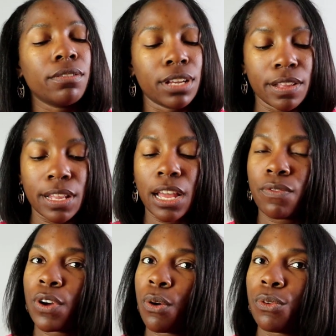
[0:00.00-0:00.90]
dust
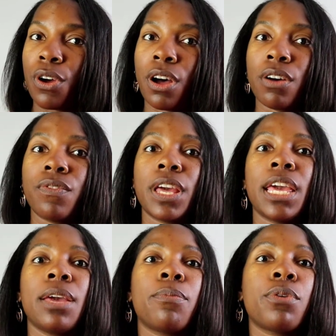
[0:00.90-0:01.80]
that phone off
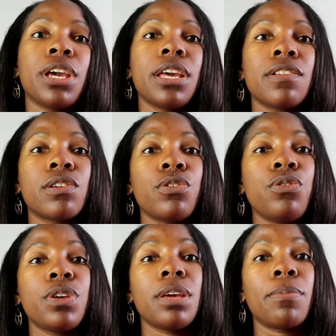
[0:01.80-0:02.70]
and bring it so
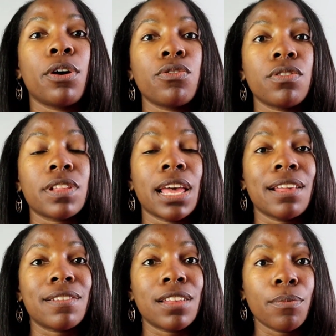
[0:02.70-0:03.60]
you can purchase
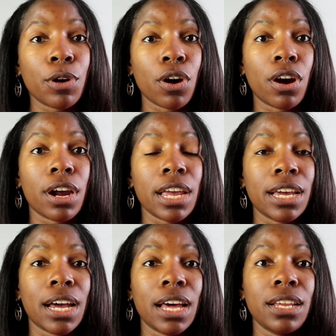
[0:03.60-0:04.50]
a SIM card
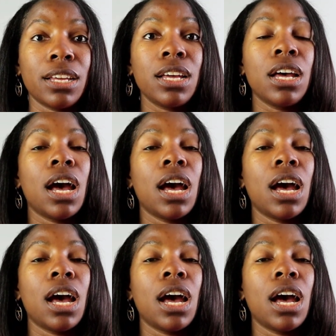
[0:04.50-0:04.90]
in Ghana.